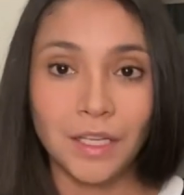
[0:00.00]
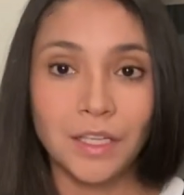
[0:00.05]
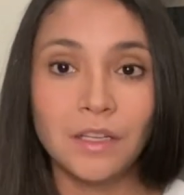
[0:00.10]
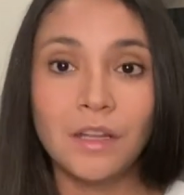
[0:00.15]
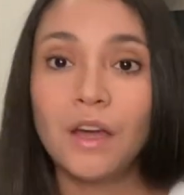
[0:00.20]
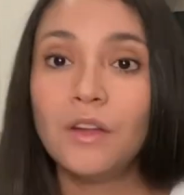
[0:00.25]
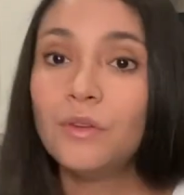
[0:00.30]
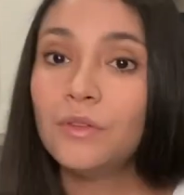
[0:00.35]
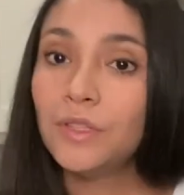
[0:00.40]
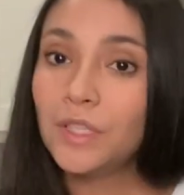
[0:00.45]

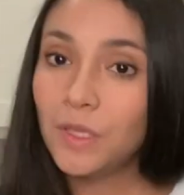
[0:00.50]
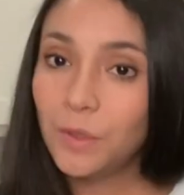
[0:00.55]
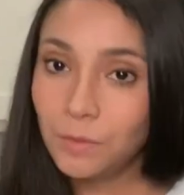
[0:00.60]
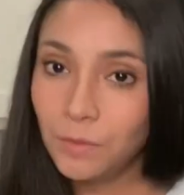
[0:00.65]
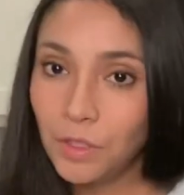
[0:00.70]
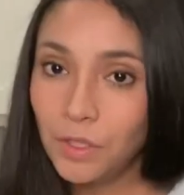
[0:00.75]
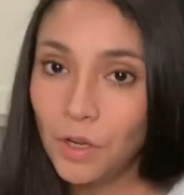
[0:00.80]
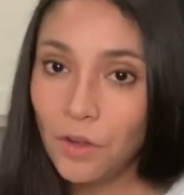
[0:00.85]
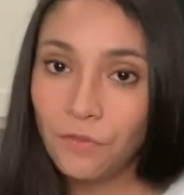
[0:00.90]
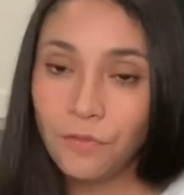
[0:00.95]
Not only,
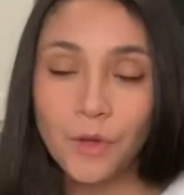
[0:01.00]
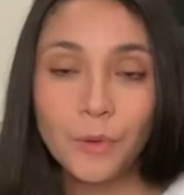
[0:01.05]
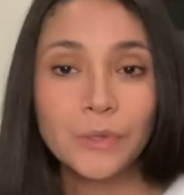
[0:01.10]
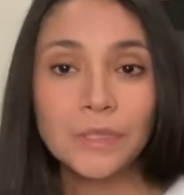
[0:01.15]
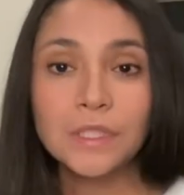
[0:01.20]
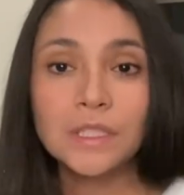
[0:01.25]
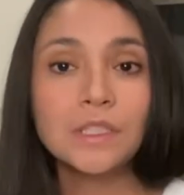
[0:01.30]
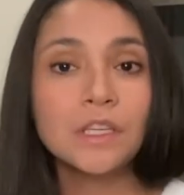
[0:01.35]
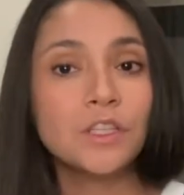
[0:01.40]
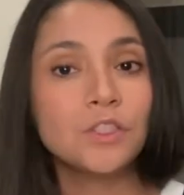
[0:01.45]
you know,
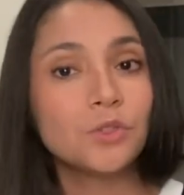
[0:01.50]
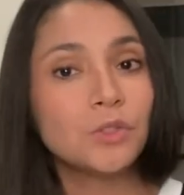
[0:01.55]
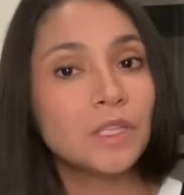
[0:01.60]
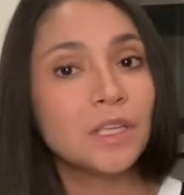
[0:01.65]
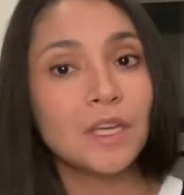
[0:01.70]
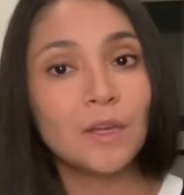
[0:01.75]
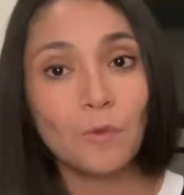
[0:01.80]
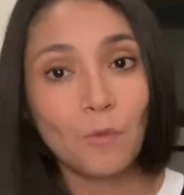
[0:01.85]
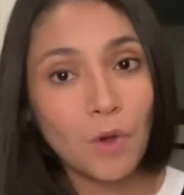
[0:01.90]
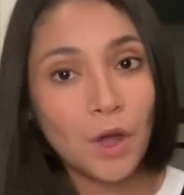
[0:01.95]
focusing on
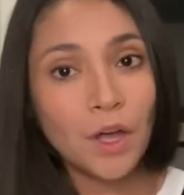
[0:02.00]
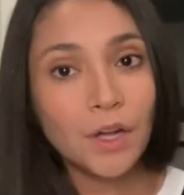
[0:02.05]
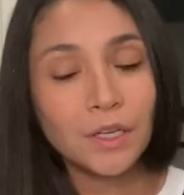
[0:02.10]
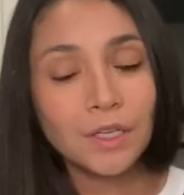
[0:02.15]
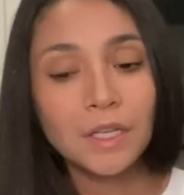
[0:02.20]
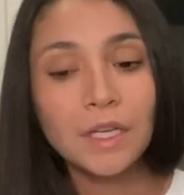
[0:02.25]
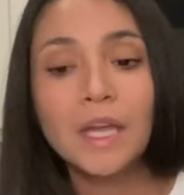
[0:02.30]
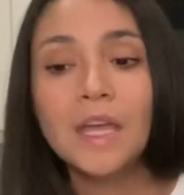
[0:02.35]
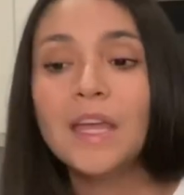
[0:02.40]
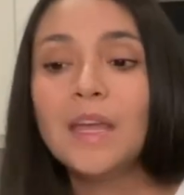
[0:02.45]
drinking
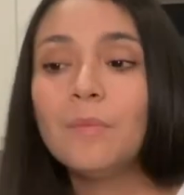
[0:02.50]
water,